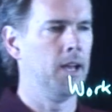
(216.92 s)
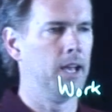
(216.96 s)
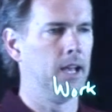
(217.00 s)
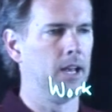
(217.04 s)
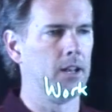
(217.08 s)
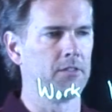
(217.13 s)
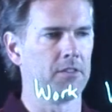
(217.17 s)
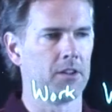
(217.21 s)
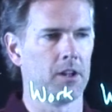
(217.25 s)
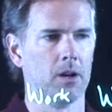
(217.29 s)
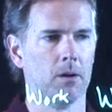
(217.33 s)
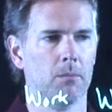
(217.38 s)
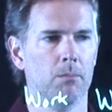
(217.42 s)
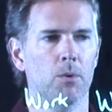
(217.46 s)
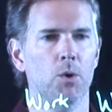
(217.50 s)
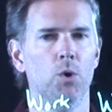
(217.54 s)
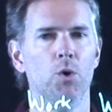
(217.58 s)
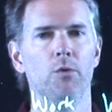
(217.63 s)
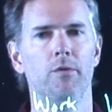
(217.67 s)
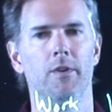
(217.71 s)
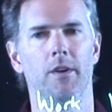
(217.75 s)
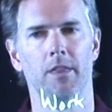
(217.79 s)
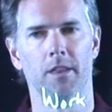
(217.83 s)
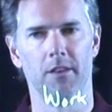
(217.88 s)
It's going to
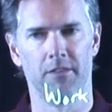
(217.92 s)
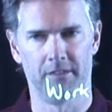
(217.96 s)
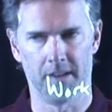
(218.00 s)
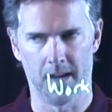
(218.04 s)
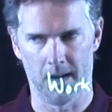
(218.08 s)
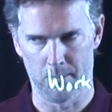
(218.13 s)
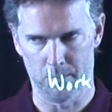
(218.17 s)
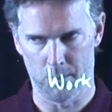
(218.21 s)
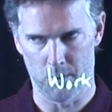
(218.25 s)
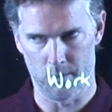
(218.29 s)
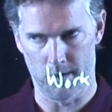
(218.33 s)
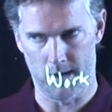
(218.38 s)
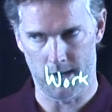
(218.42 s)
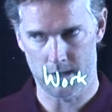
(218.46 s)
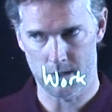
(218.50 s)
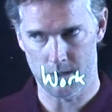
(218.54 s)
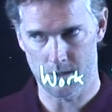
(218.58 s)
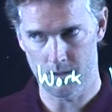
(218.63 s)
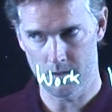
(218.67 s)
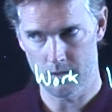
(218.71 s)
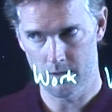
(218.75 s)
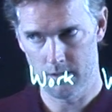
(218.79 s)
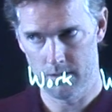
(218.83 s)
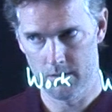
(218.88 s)
move in the same
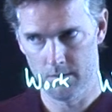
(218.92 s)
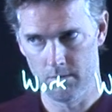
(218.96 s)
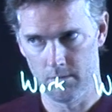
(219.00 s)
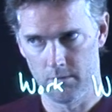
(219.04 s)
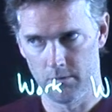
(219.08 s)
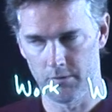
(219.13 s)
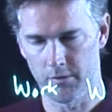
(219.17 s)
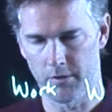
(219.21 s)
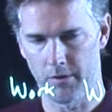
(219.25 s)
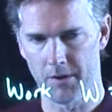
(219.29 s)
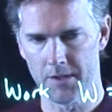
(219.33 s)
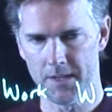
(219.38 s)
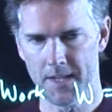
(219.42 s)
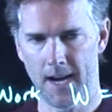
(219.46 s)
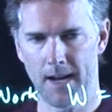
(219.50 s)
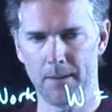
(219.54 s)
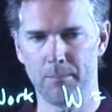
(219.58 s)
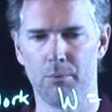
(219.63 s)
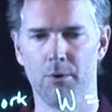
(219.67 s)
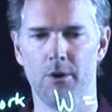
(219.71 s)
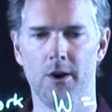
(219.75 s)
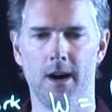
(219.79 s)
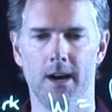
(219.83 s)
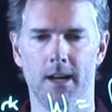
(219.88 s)
direction. So the
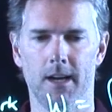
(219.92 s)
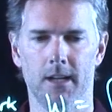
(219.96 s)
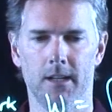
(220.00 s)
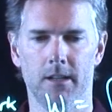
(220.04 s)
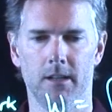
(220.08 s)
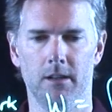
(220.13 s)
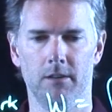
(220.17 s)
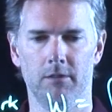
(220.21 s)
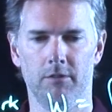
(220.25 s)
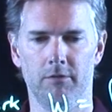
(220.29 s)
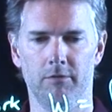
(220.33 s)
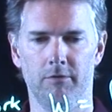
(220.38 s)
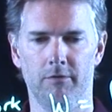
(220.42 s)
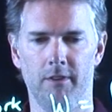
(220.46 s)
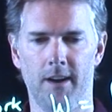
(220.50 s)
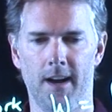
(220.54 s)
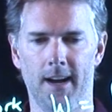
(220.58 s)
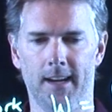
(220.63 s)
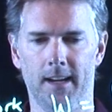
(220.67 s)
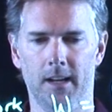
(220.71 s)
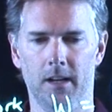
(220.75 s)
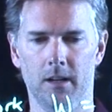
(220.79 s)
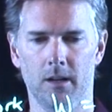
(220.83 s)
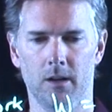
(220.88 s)
dot product is in
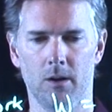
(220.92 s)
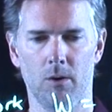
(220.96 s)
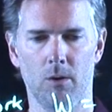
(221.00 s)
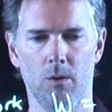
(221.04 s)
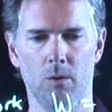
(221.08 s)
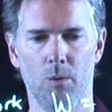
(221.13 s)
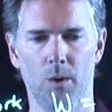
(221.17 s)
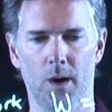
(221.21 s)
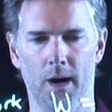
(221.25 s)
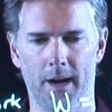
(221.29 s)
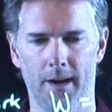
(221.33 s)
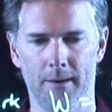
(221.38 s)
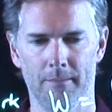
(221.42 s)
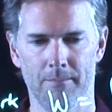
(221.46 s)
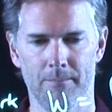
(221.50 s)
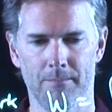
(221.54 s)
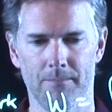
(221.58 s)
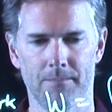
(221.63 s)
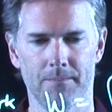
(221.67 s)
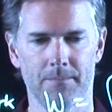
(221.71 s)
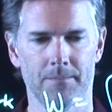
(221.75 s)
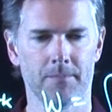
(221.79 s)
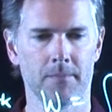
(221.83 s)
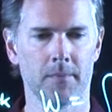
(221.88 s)
fact going to go away.
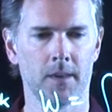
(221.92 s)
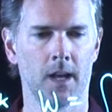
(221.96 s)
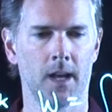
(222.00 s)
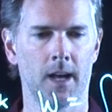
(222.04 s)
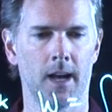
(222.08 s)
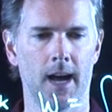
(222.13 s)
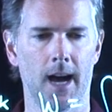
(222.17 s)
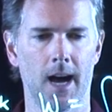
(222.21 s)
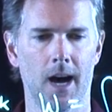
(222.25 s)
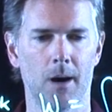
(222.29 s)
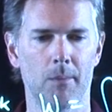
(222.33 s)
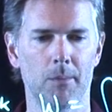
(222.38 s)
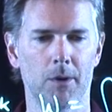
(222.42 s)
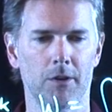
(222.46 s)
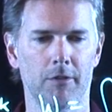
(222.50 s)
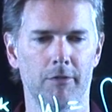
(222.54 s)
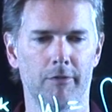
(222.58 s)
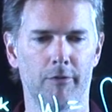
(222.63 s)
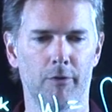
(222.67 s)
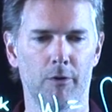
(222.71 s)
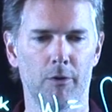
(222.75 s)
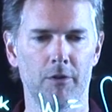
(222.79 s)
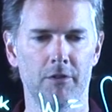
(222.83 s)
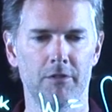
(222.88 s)
How much
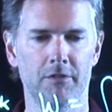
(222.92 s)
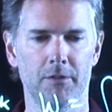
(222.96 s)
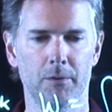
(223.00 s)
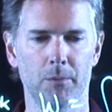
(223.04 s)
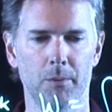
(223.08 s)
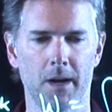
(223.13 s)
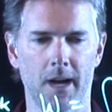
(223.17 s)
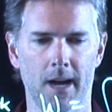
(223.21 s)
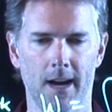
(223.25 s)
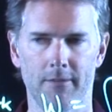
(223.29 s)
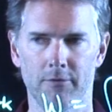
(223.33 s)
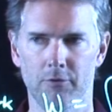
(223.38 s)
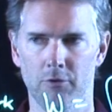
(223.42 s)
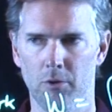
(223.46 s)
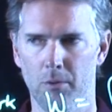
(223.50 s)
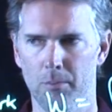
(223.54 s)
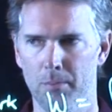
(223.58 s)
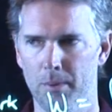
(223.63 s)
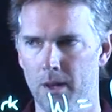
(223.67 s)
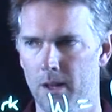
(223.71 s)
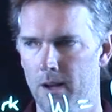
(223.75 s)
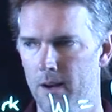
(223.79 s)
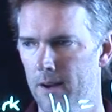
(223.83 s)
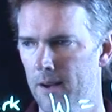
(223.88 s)
force do we have to
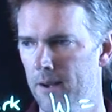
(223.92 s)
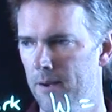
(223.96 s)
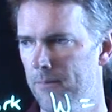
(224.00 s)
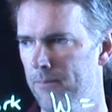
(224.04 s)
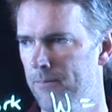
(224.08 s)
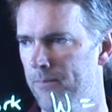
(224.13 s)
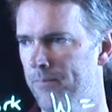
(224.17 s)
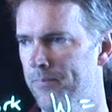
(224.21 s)
apply?